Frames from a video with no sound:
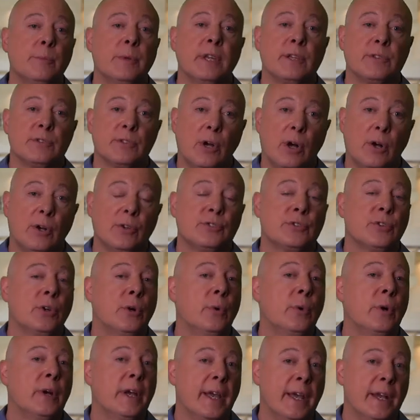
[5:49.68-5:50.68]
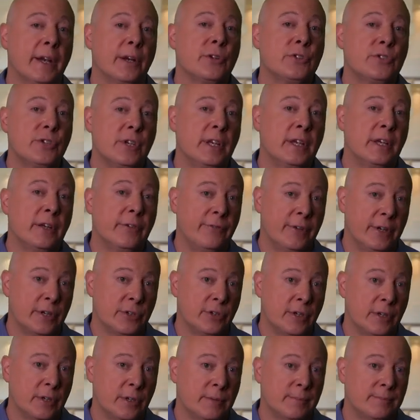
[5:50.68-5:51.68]
is also energy
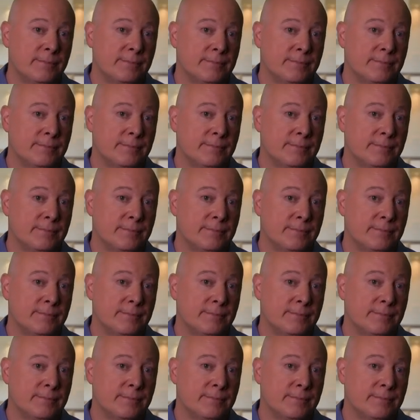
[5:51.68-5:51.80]
efficient.